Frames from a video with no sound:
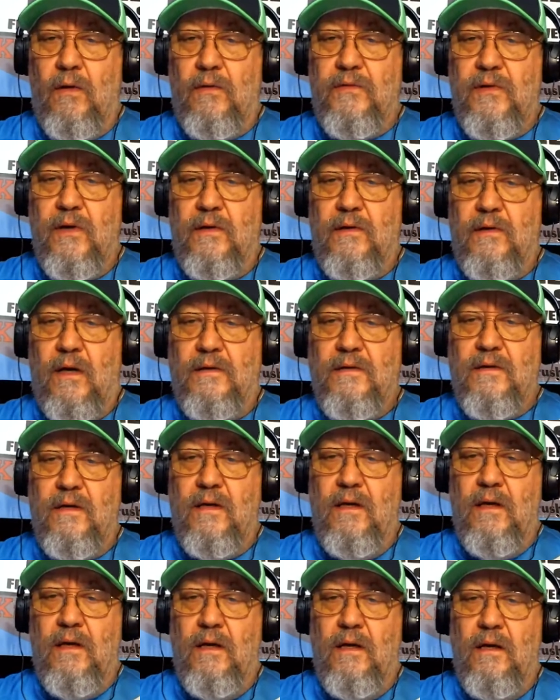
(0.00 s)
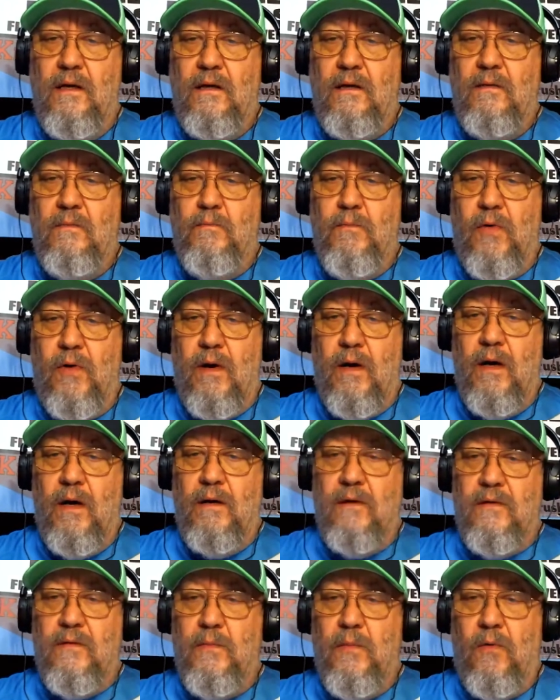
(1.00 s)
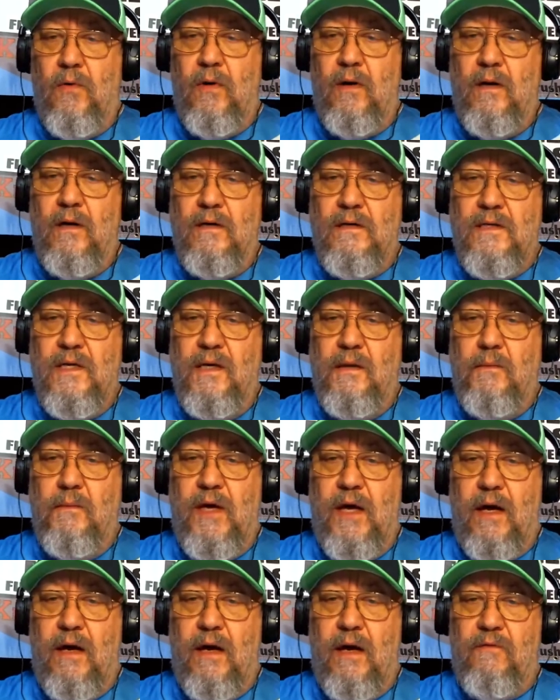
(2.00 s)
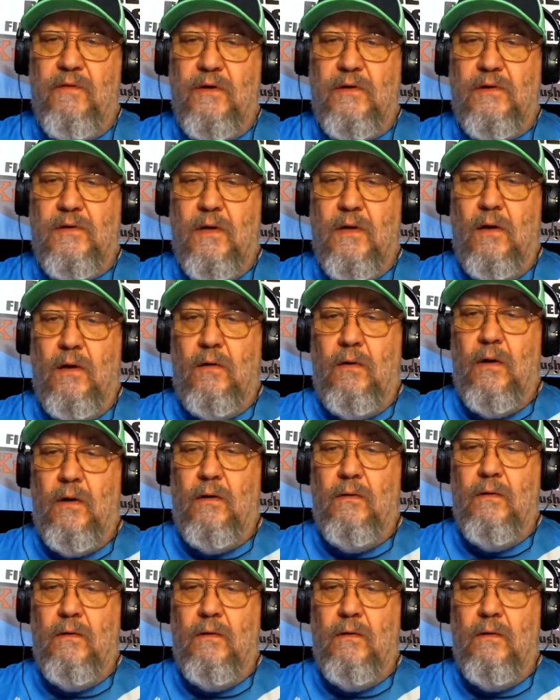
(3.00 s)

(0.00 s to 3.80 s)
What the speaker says: Wells says, I see Brian is sporting a Team Catfish logo.